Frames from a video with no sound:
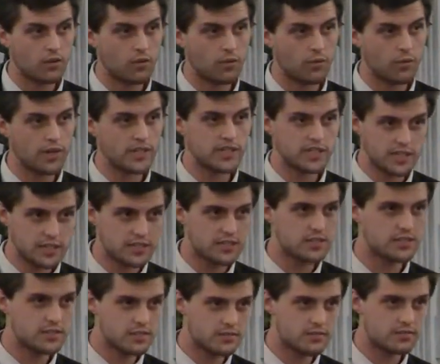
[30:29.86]
which
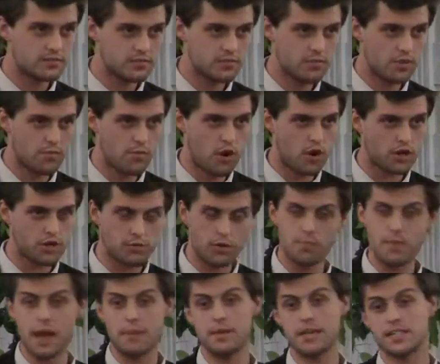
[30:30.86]
is remarkable.
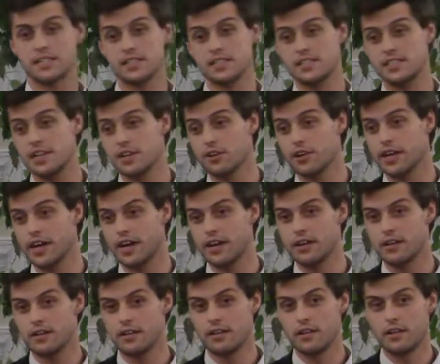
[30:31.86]
Maybe it's
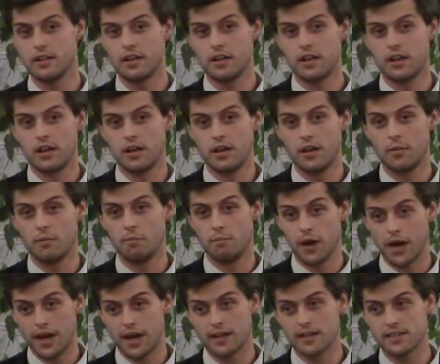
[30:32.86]
Assyria,
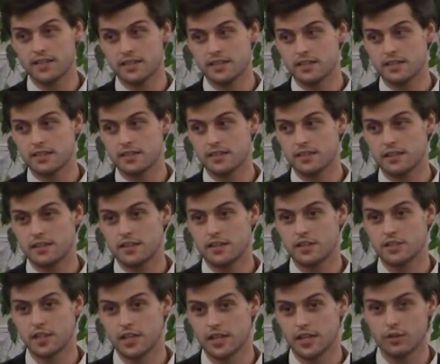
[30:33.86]
but
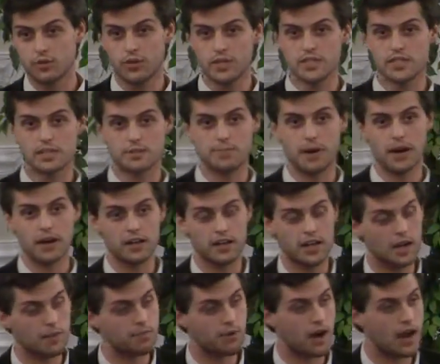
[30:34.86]
there's a linguistic
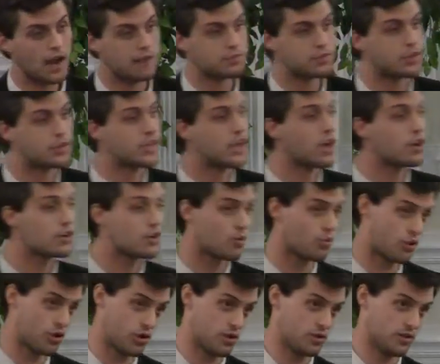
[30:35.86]
parallel perhaps to the
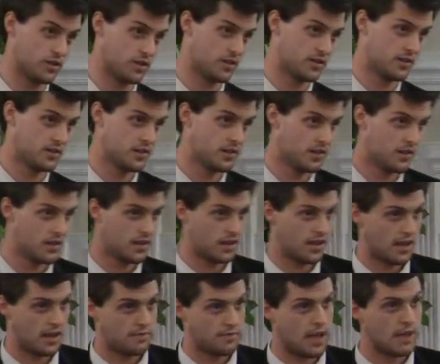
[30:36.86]
world.
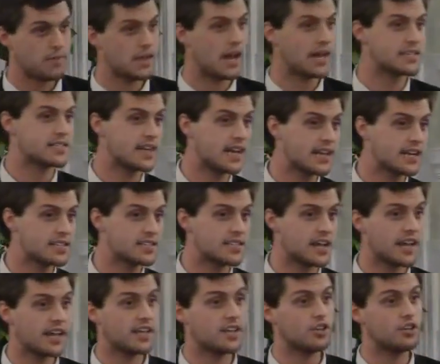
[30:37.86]
And maybe Isaiah is
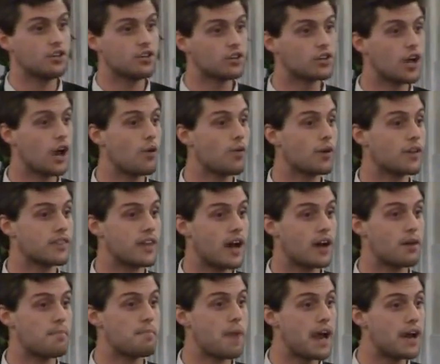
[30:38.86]
saying, you'll go
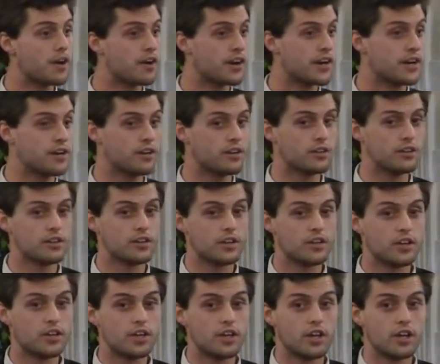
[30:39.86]
without a burial.
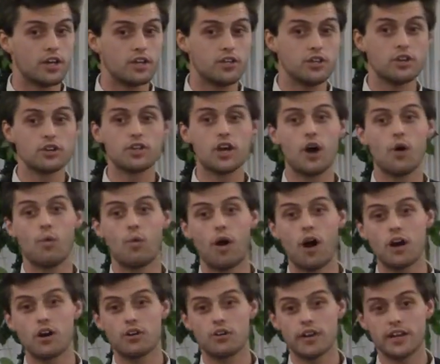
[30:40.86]
You'll go
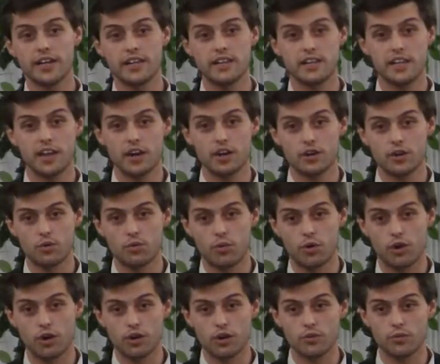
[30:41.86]
wandering in the
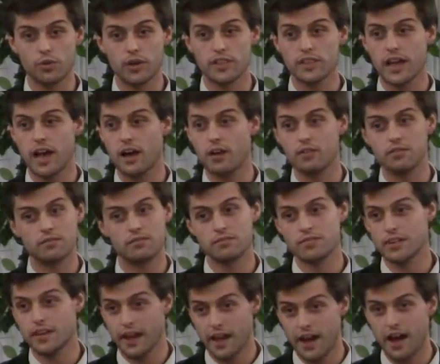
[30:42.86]
underworld without
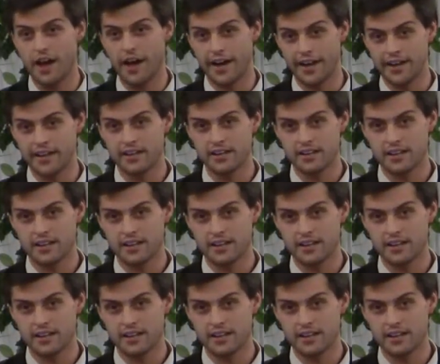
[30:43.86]
God.